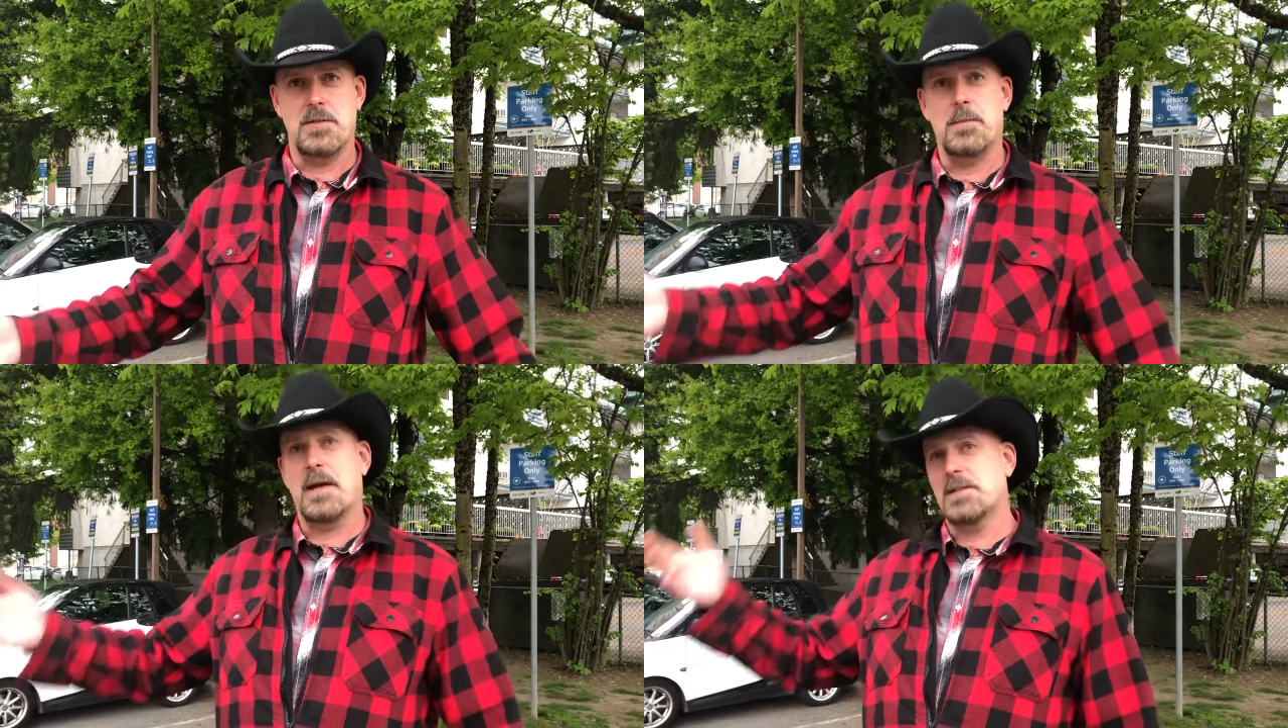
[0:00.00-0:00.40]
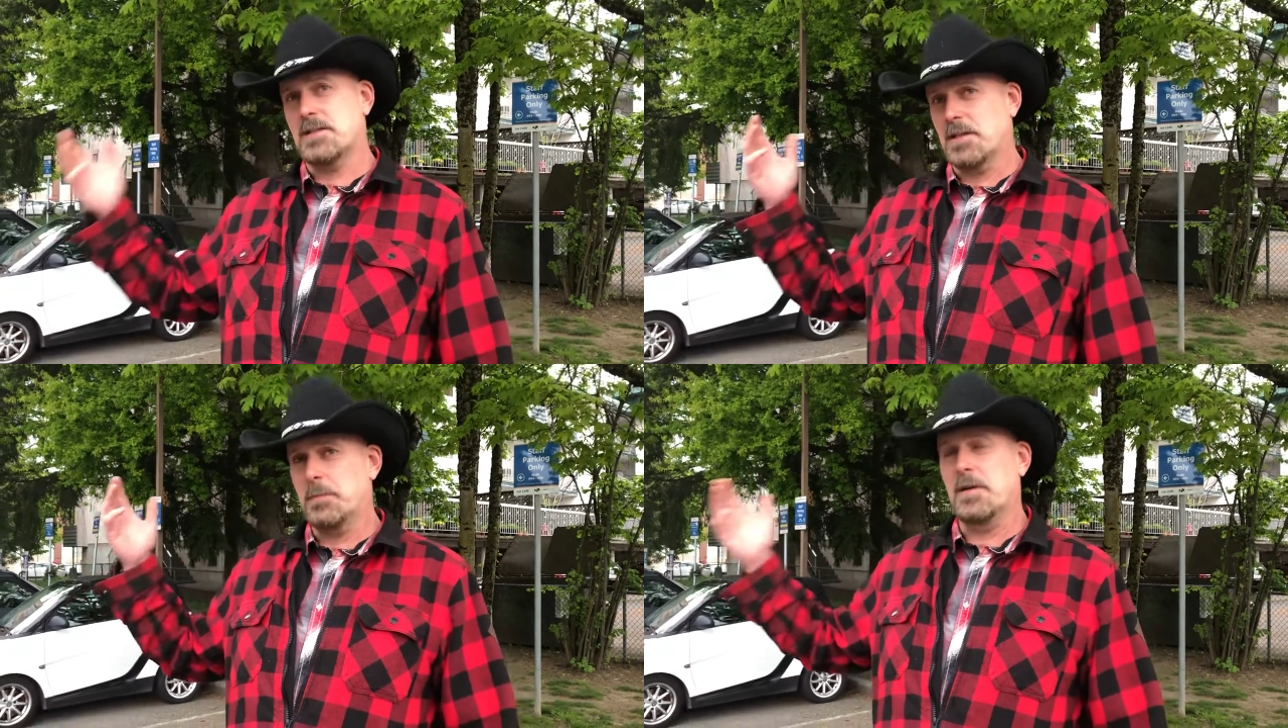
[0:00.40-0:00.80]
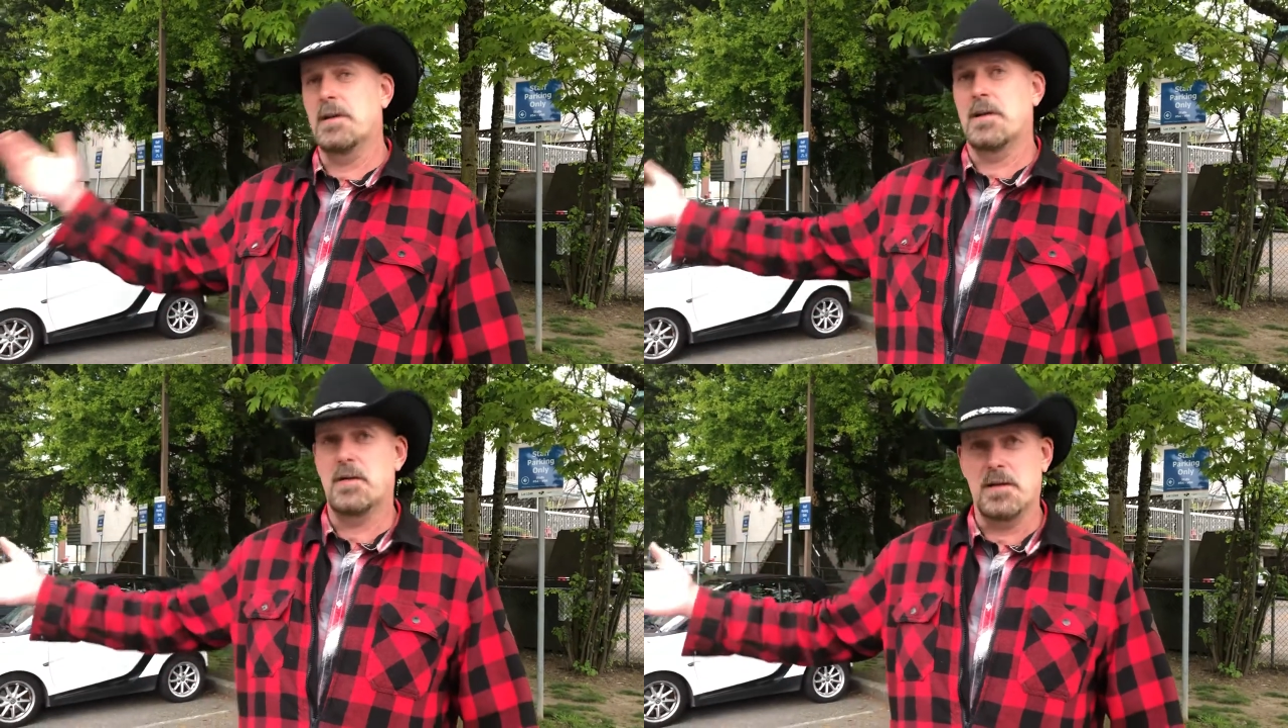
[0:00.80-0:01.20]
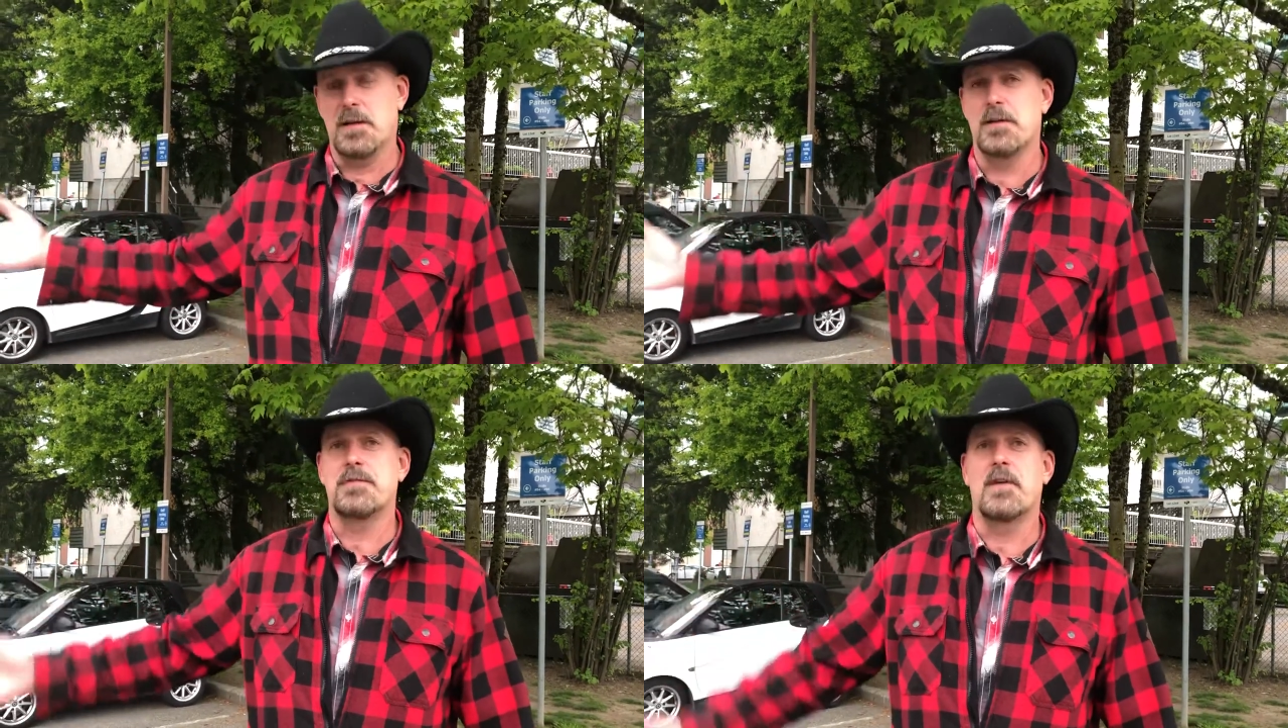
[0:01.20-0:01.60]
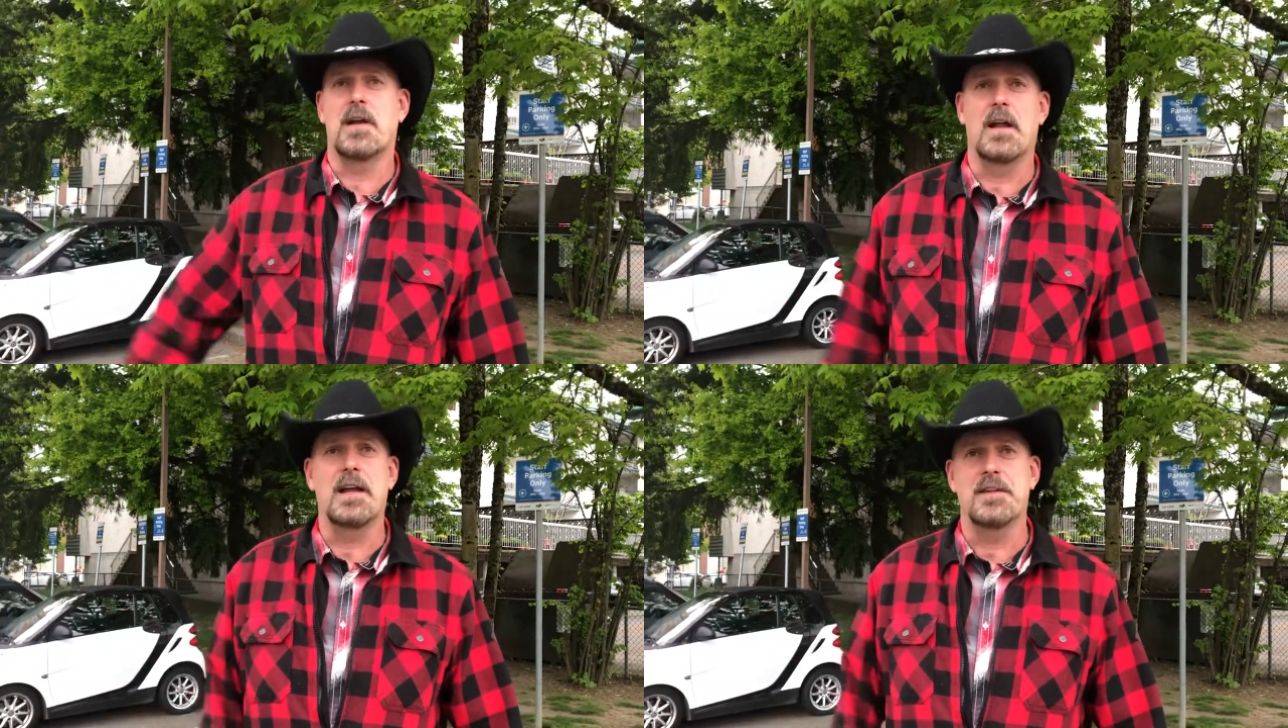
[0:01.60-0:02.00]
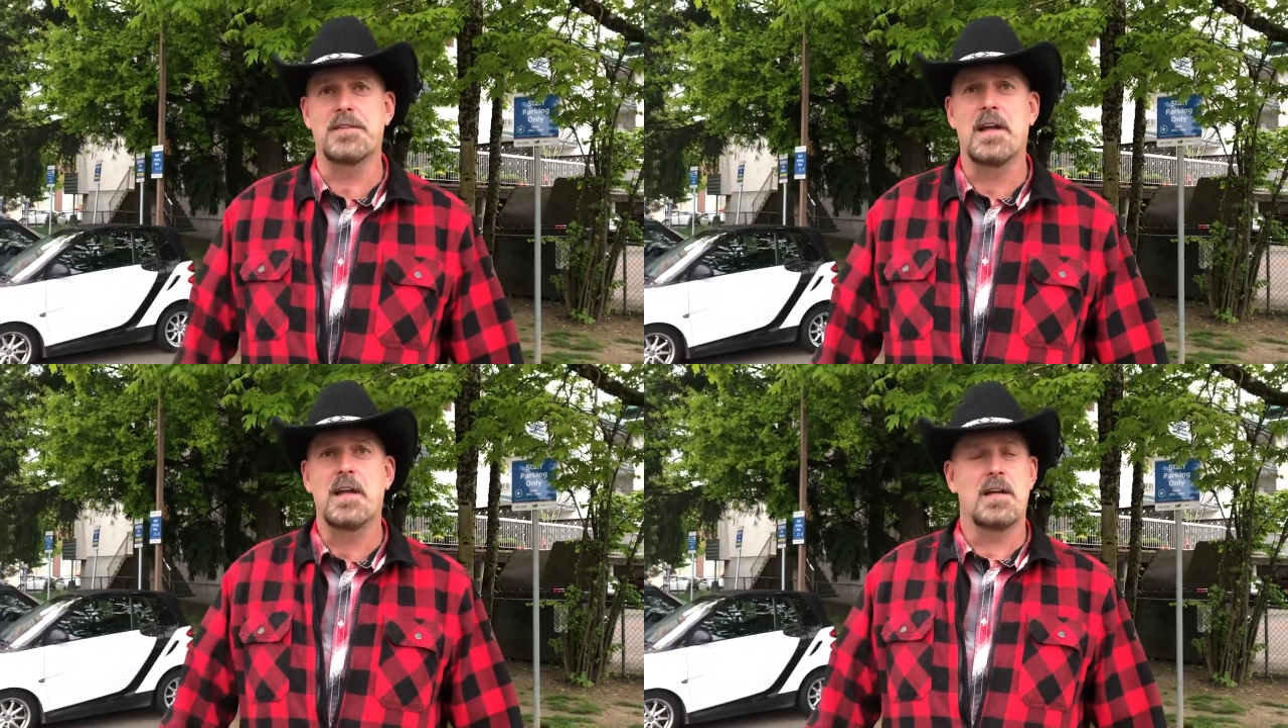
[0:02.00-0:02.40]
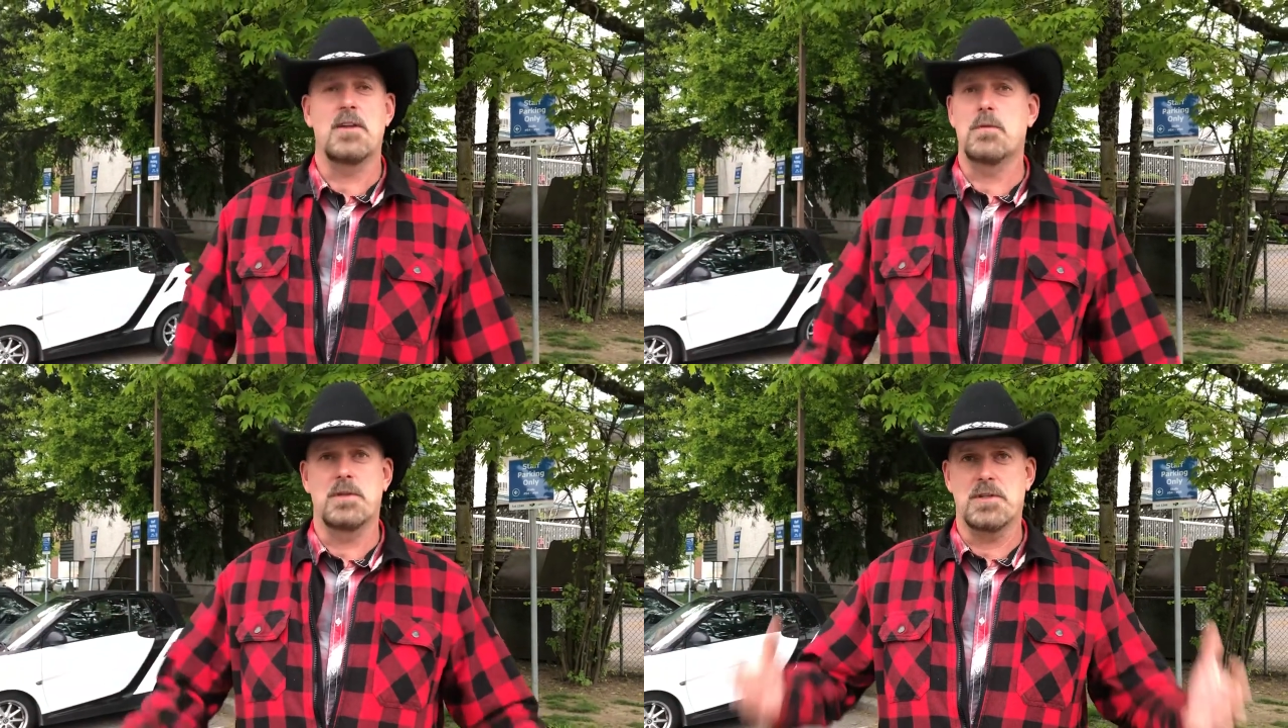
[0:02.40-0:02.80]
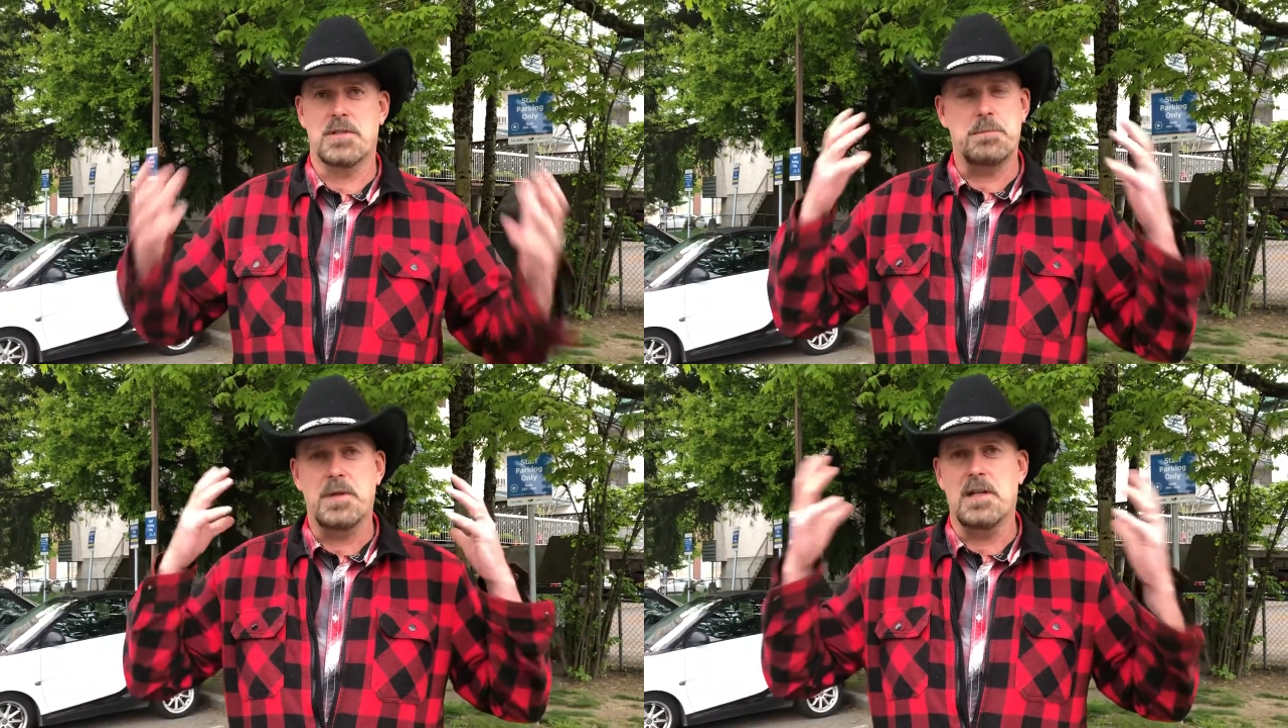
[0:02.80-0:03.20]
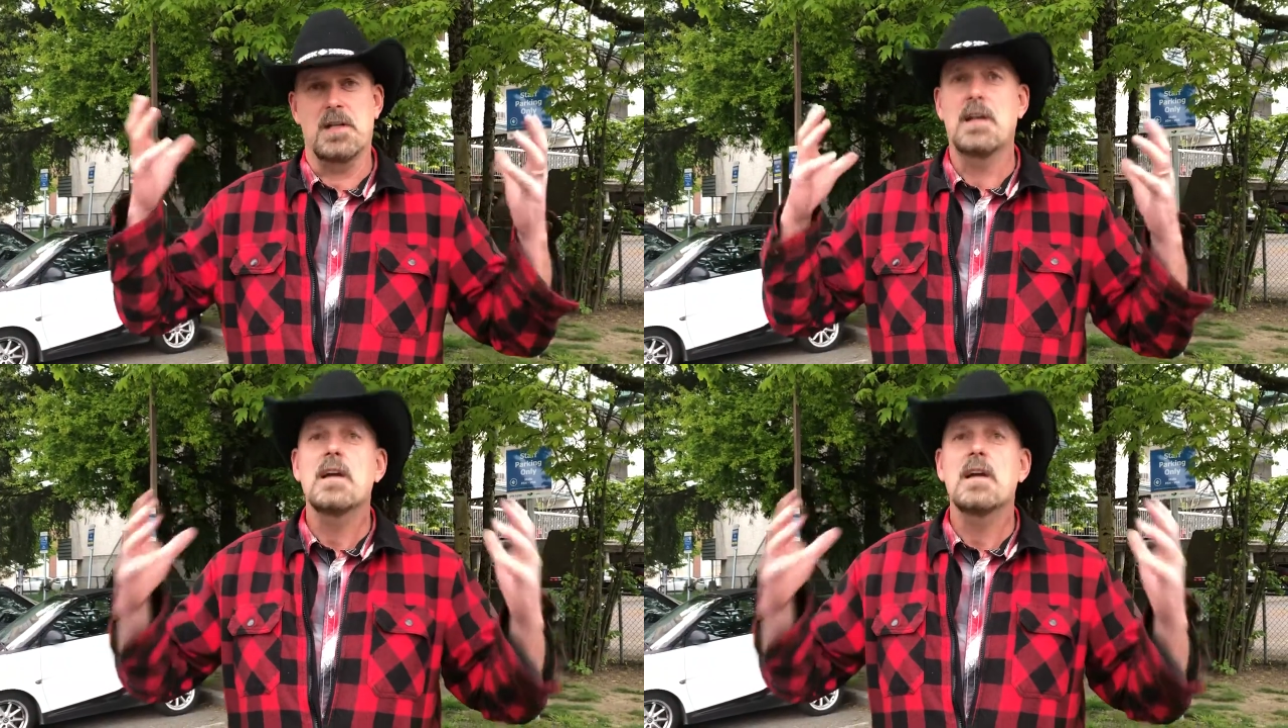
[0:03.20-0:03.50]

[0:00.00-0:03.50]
You imagine somebody literally on the front lines, you would just be.